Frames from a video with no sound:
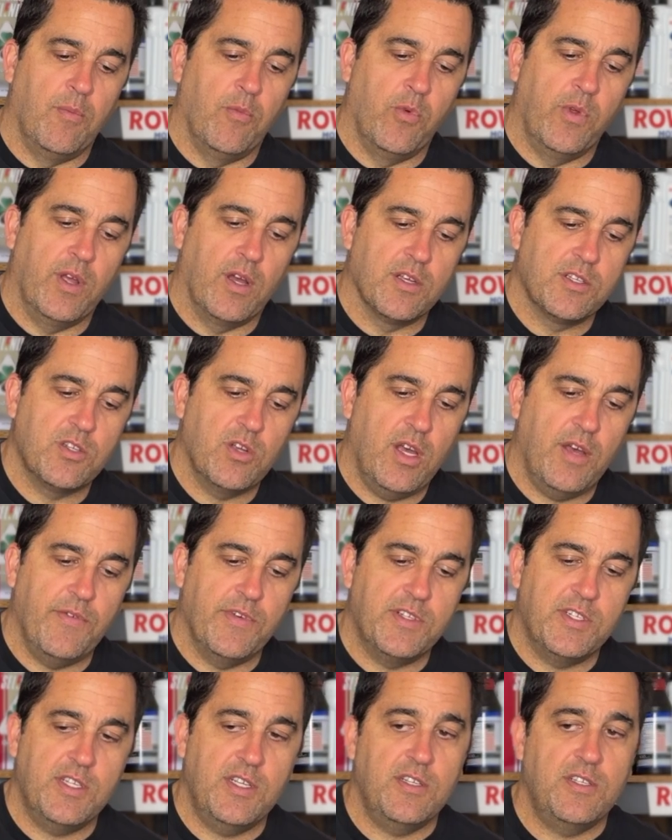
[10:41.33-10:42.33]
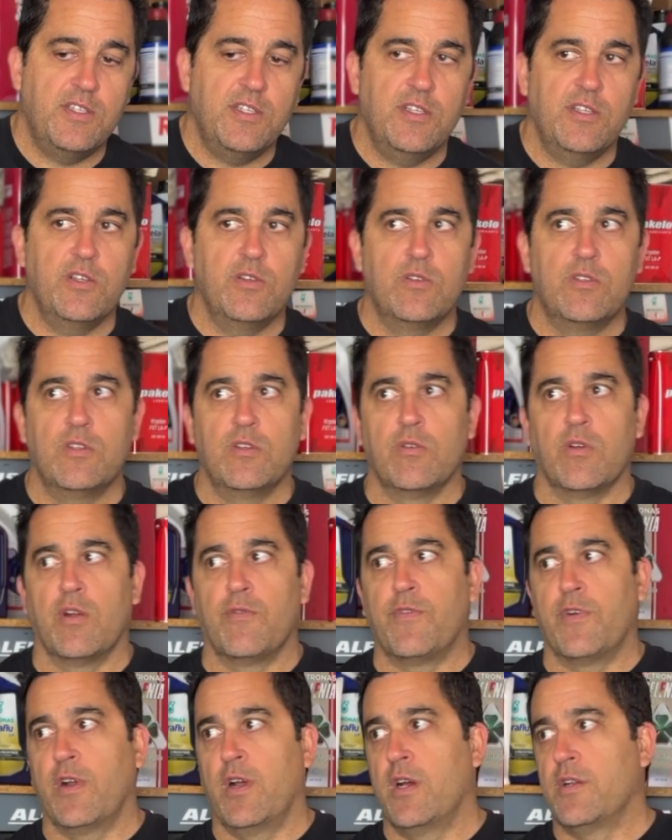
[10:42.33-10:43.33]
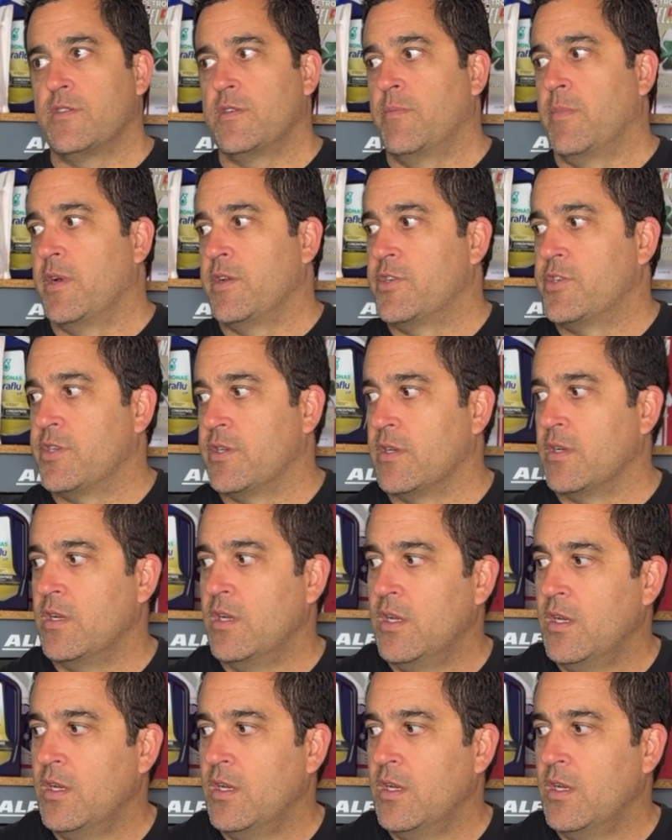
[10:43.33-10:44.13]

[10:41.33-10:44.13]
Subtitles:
We also have a TCU Tune I forgot to mention.